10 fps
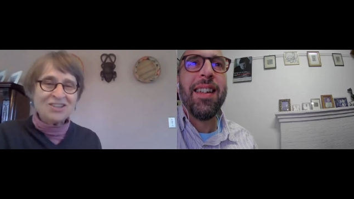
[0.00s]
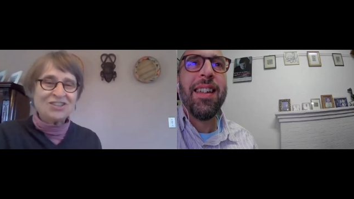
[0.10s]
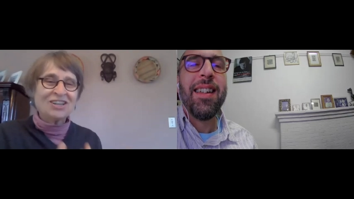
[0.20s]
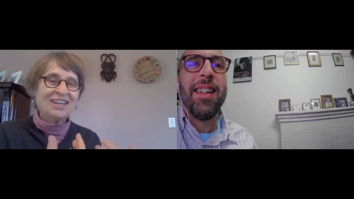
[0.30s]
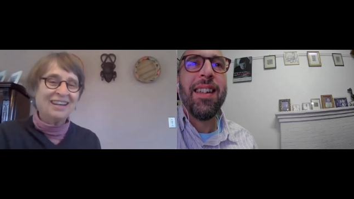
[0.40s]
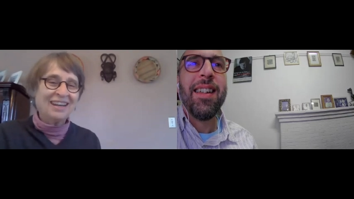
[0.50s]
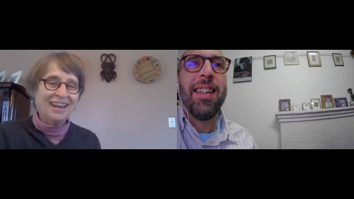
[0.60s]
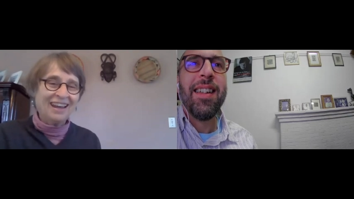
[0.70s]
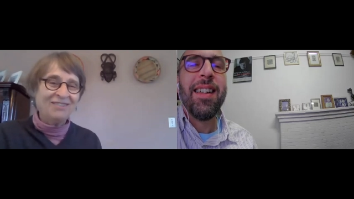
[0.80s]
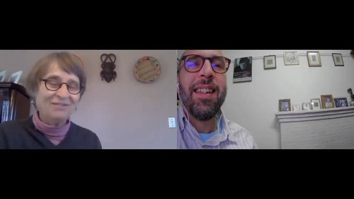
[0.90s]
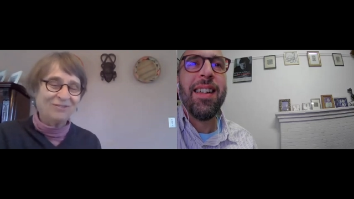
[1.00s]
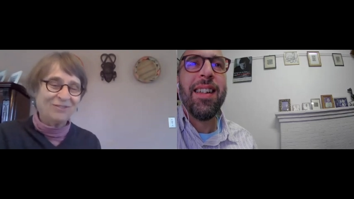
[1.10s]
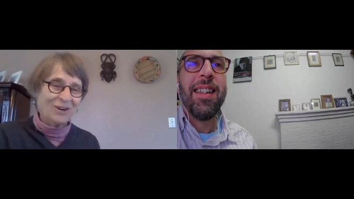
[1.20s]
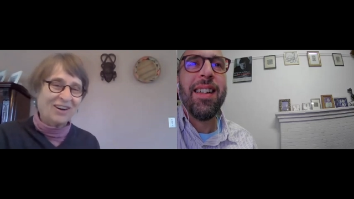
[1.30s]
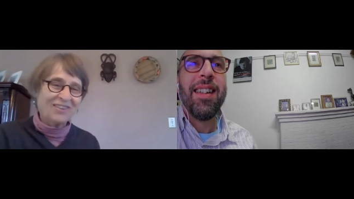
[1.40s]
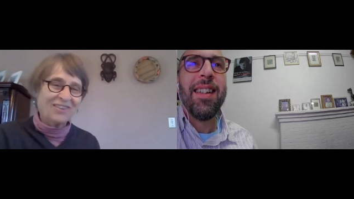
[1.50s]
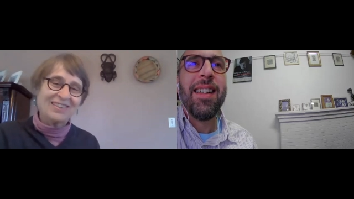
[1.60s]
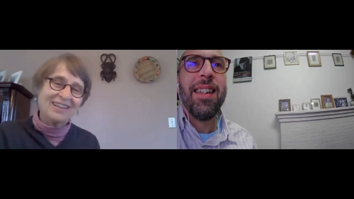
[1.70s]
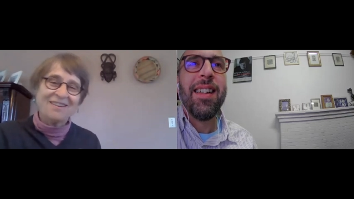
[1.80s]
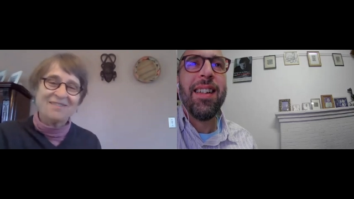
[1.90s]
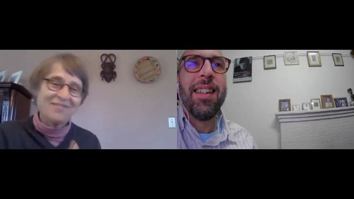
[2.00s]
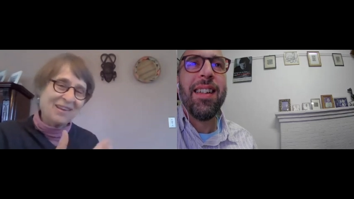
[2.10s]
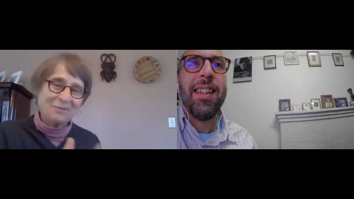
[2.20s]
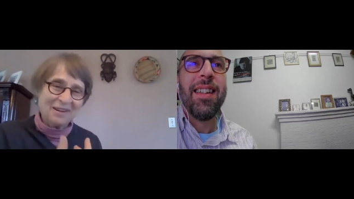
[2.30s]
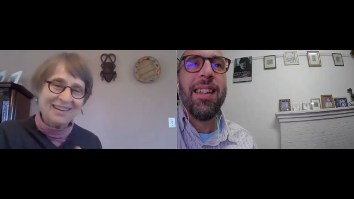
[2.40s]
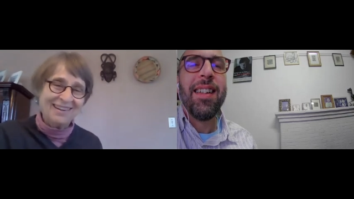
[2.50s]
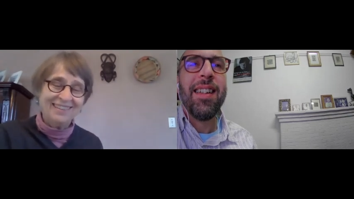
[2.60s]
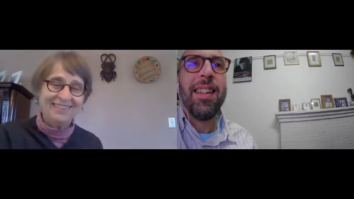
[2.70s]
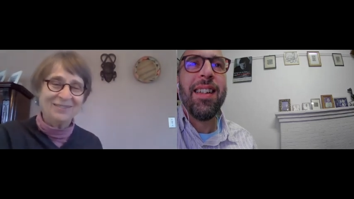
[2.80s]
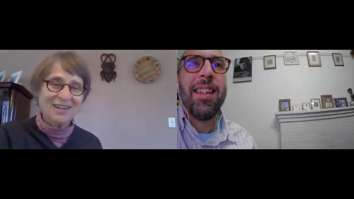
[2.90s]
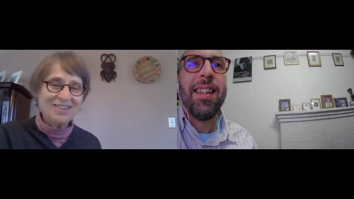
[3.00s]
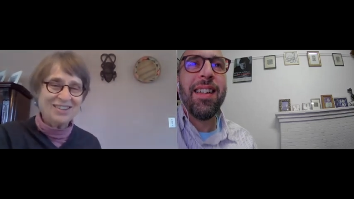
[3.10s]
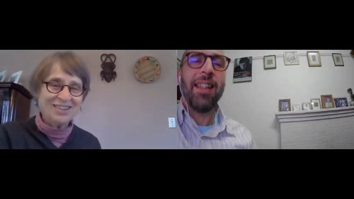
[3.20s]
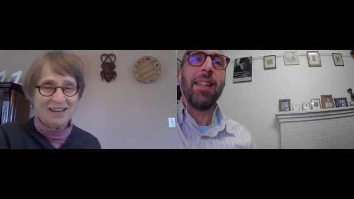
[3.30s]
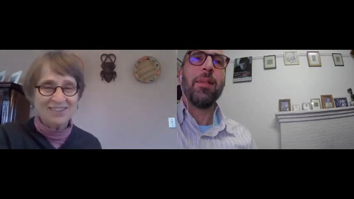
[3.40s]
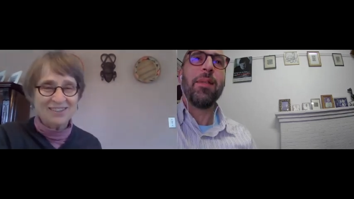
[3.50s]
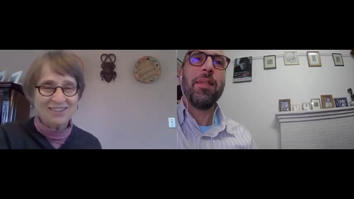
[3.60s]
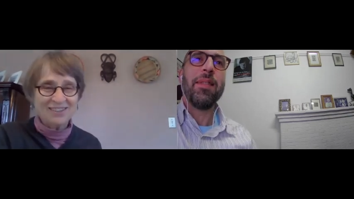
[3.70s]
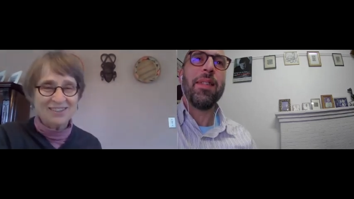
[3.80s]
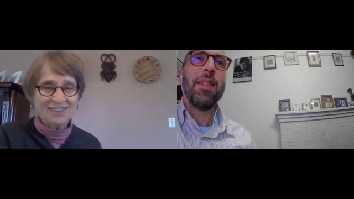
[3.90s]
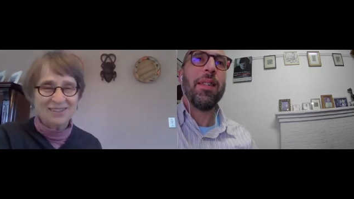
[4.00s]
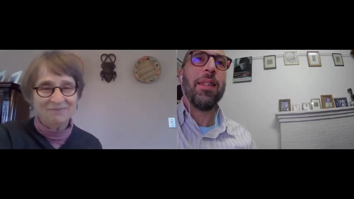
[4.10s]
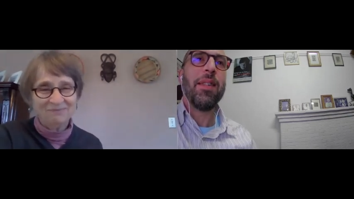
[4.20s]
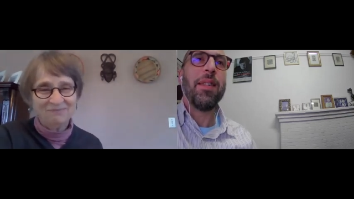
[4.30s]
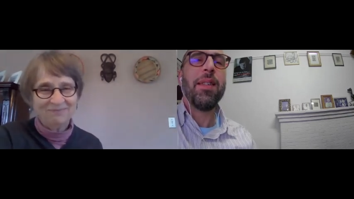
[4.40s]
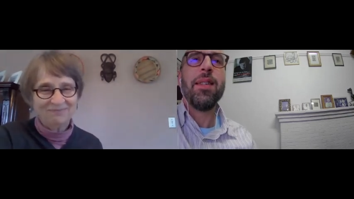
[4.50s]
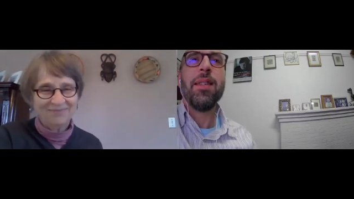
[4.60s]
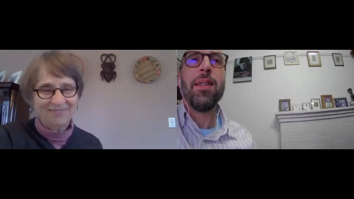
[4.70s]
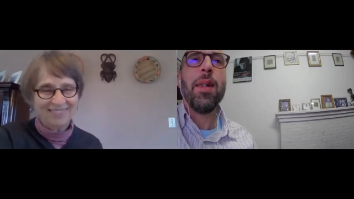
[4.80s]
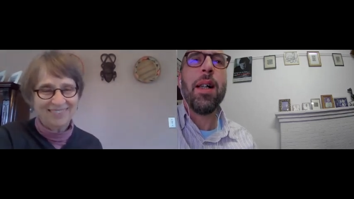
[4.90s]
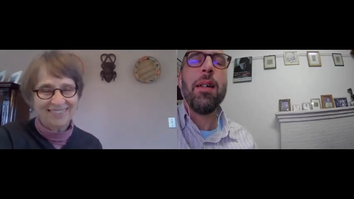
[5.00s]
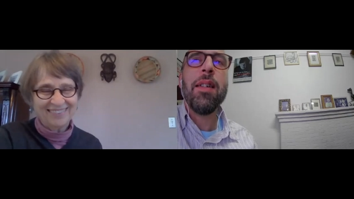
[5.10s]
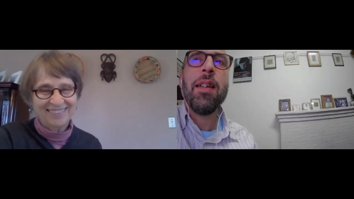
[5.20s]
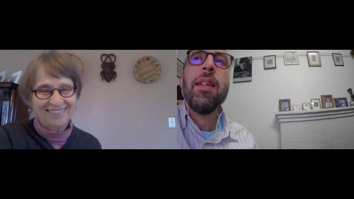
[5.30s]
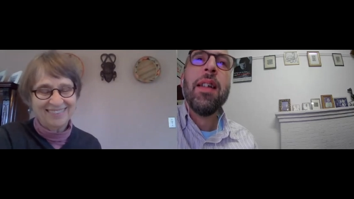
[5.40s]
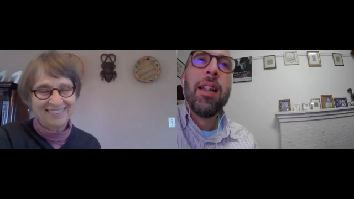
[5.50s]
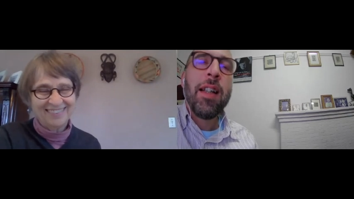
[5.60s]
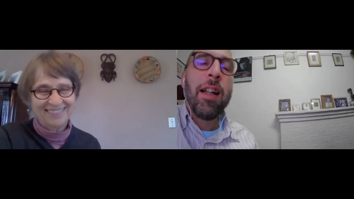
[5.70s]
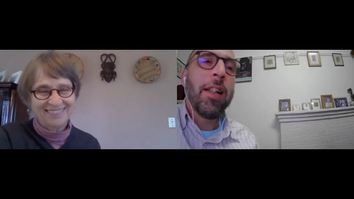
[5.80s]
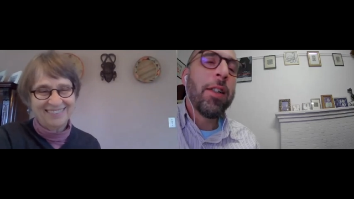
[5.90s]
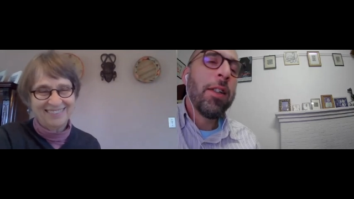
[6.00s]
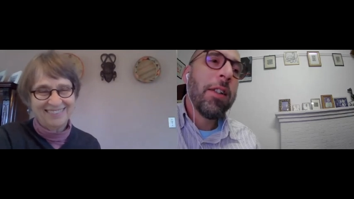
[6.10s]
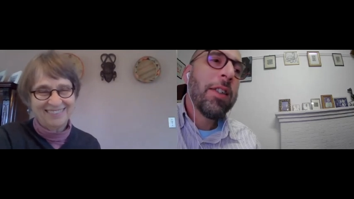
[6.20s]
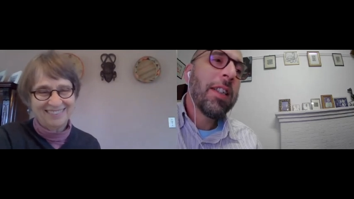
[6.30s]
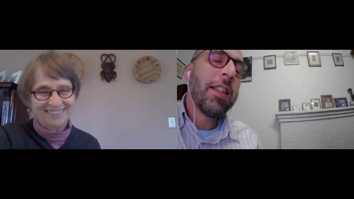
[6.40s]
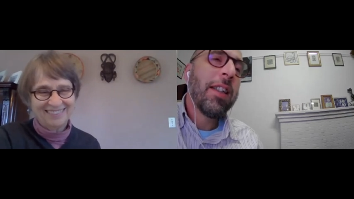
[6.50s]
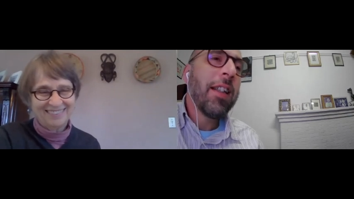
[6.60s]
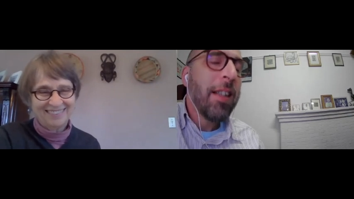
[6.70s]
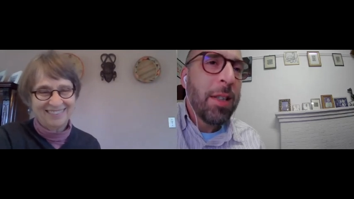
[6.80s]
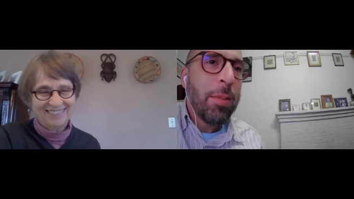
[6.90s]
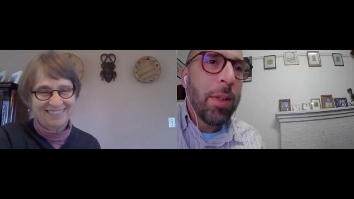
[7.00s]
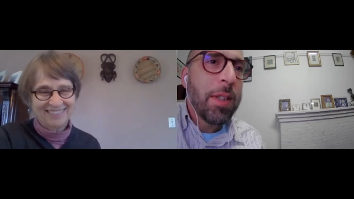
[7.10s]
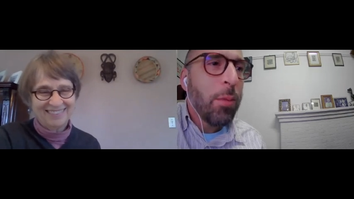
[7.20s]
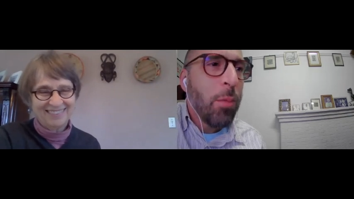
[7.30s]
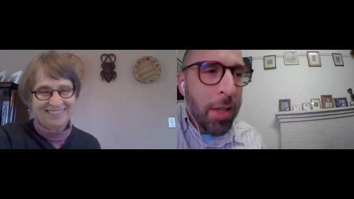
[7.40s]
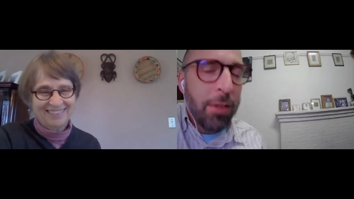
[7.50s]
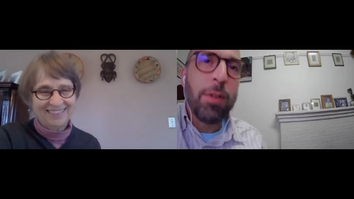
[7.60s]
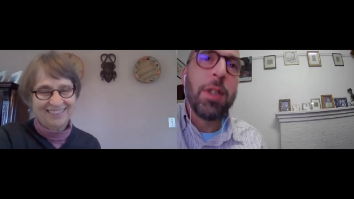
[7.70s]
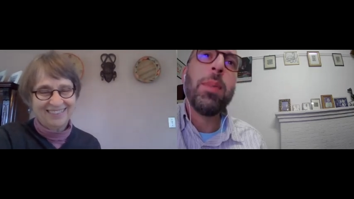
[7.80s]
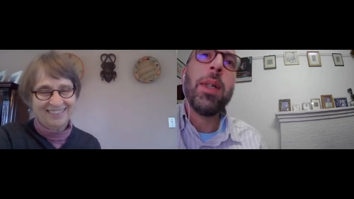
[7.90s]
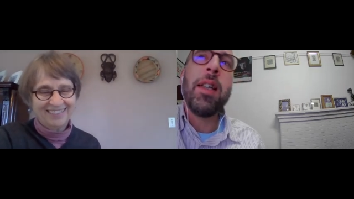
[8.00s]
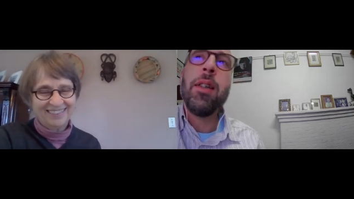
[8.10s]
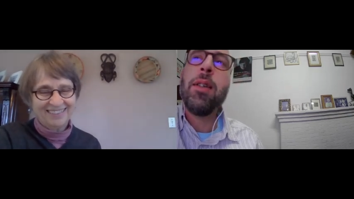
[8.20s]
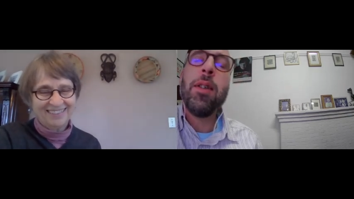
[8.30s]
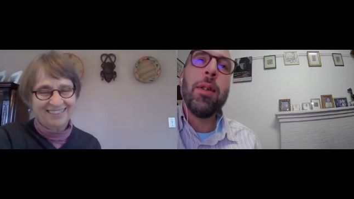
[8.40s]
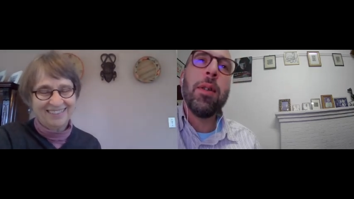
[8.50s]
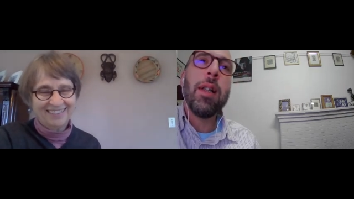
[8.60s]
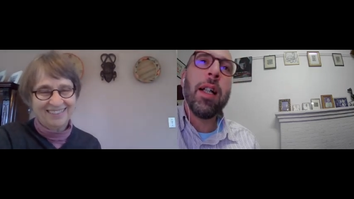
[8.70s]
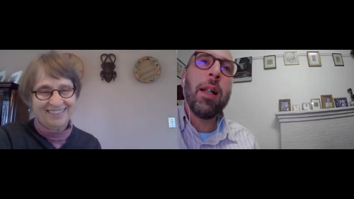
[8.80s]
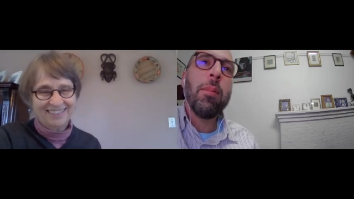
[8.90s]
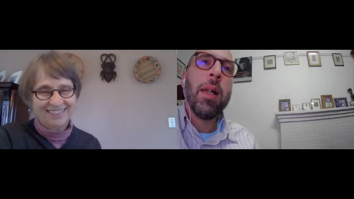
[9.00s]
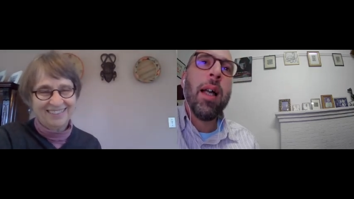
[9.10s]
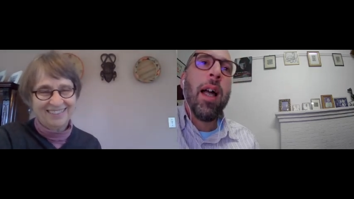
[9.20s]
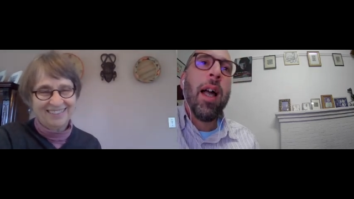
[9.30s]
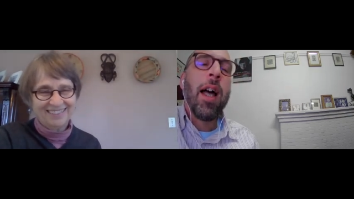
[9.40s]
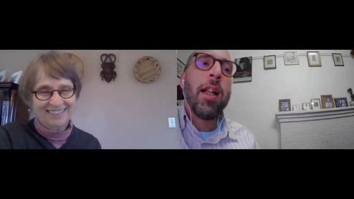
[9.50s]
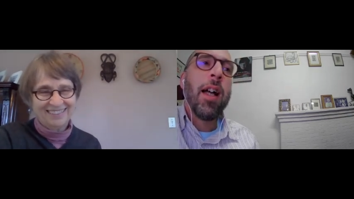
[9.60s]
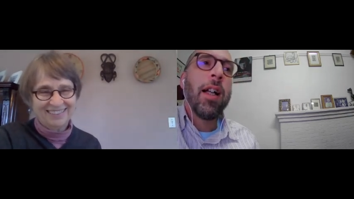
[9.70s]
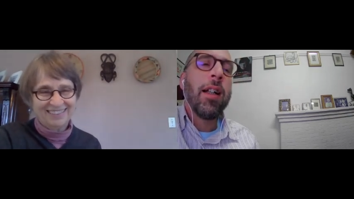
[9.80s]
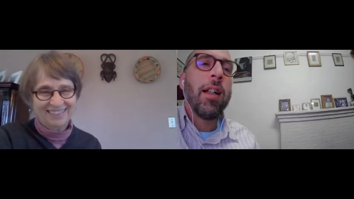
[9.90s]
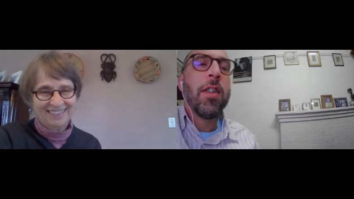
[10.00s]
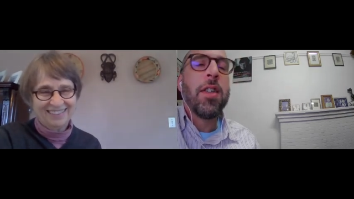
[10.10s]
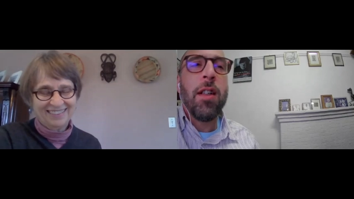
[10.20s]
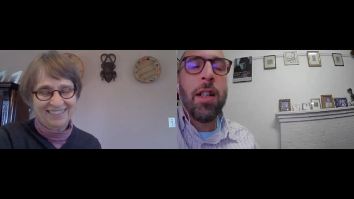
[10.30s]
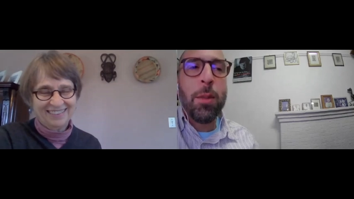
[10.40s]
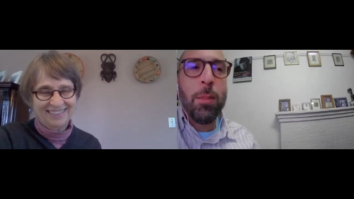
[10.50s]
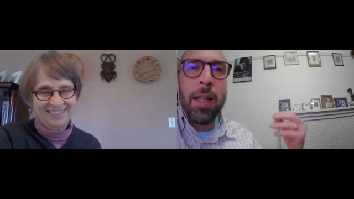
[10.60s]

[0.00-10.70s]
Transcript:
Speaker 1: and for the love that we we share yeah. there in Maji.
Speaker 2: Wow, Caroline Kurtz, this was wonderful speaking to you. Um, and I this last bit